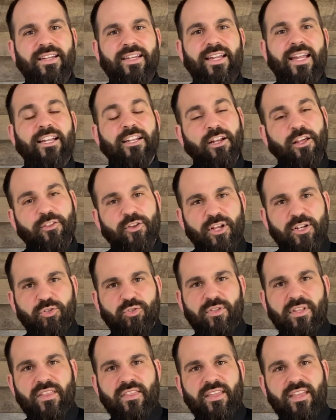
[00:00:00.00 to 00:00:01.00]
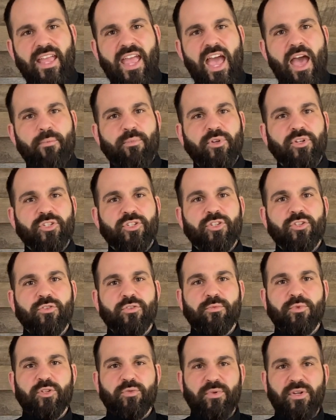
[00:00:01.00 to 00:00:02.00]
And another interesting thing happened too
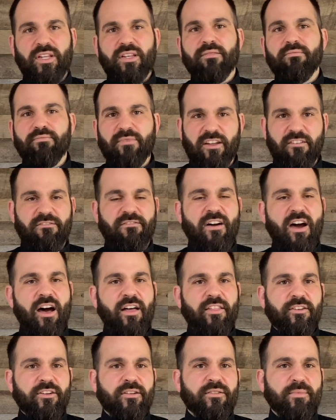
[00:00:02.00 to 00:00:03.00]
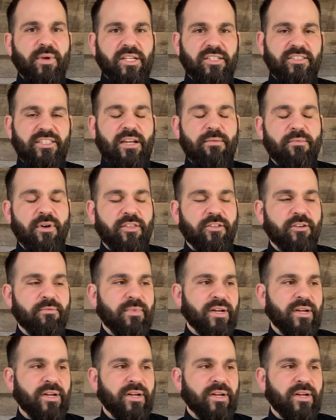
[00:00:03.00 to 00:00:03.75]
between my father and my stepmother and